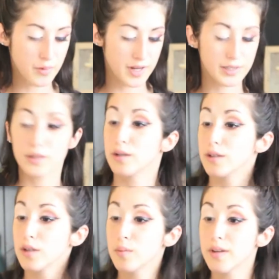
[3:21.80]
I look a
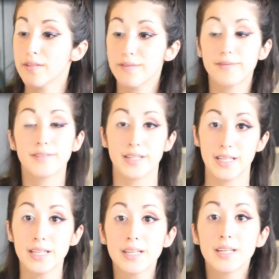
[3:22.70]
little bit
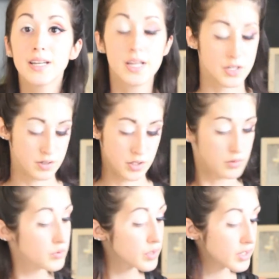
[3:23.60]
funny.
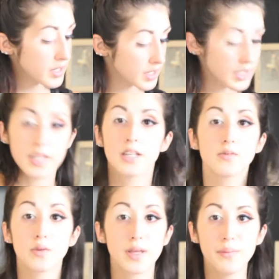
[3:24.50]
Don't worry, it
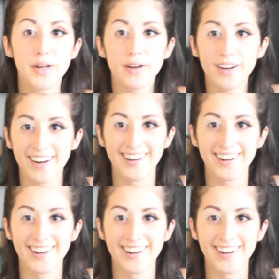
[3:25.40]
will get better.